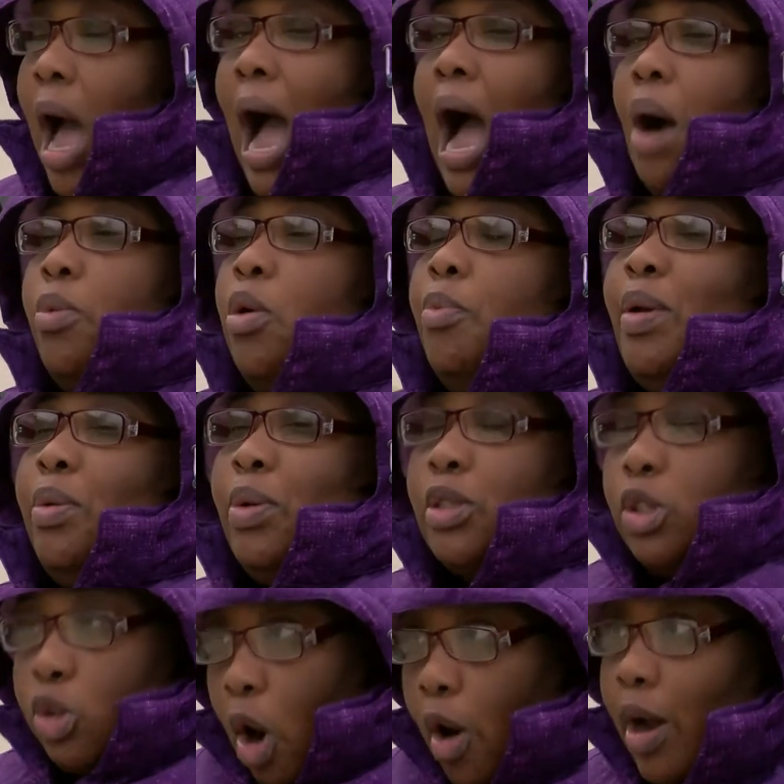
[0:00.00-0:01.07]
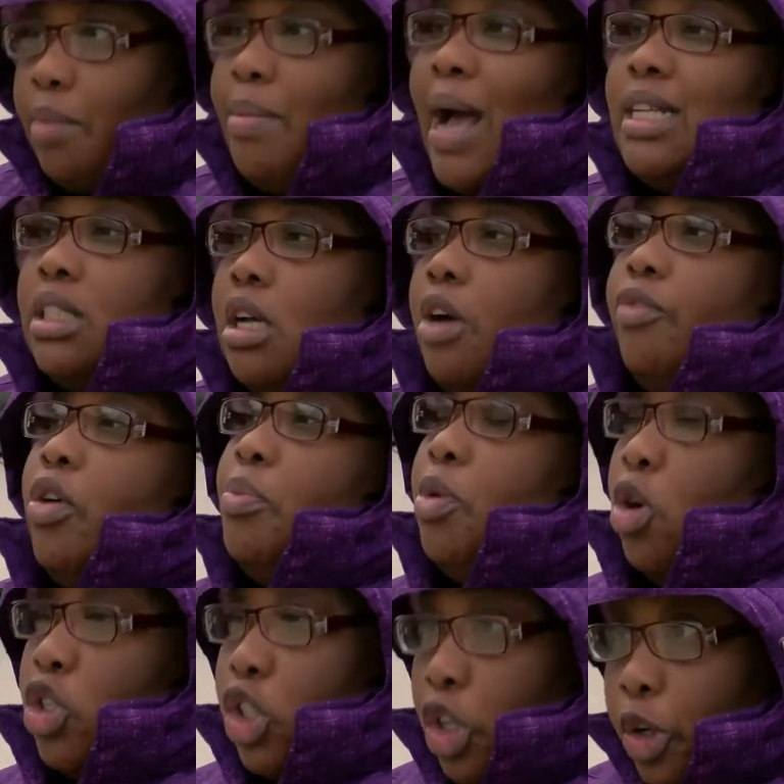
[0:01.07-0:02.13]
i will be withdrawing my son from
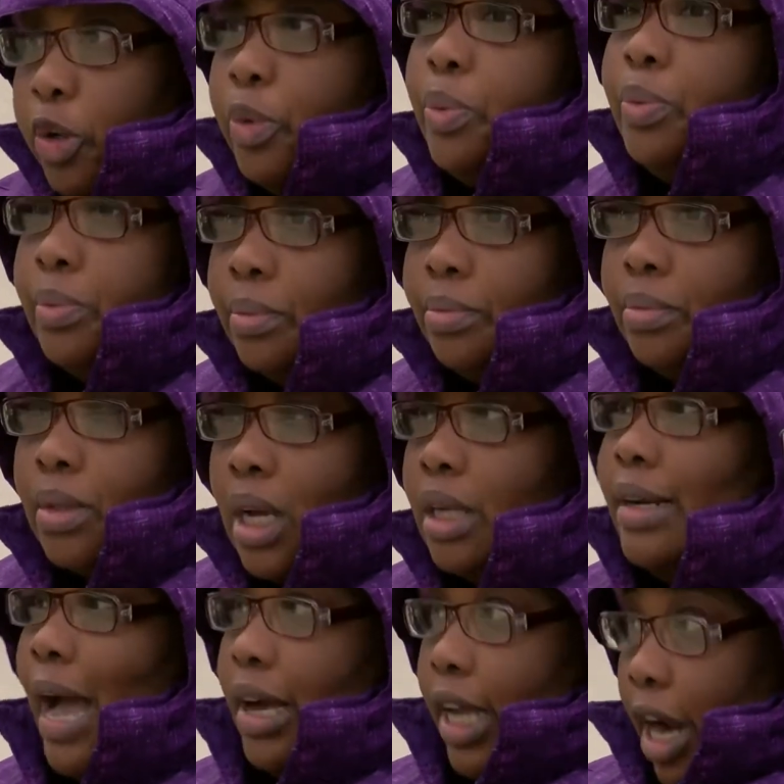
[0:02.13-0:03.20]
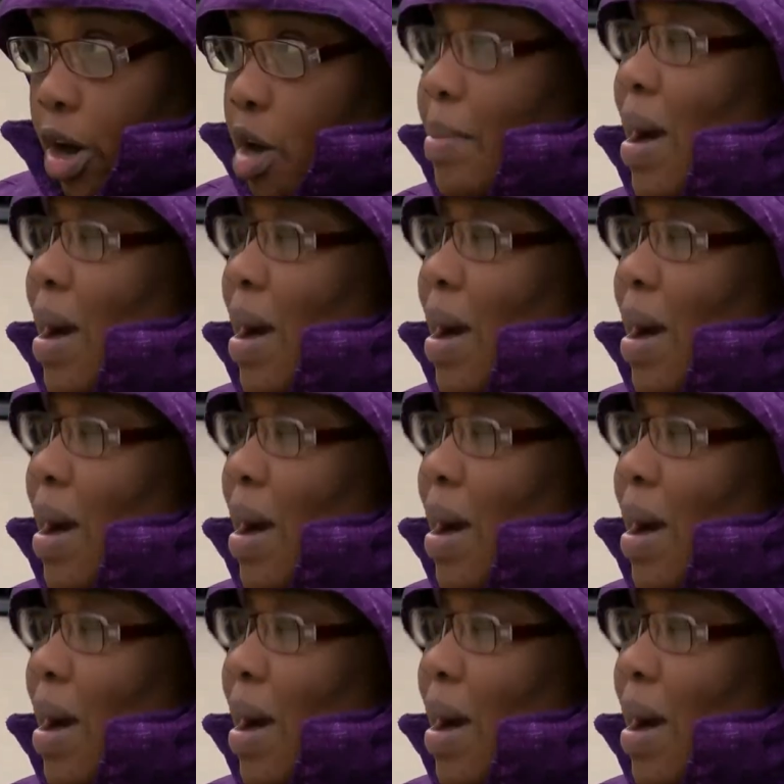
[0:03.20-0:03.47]
your school Not care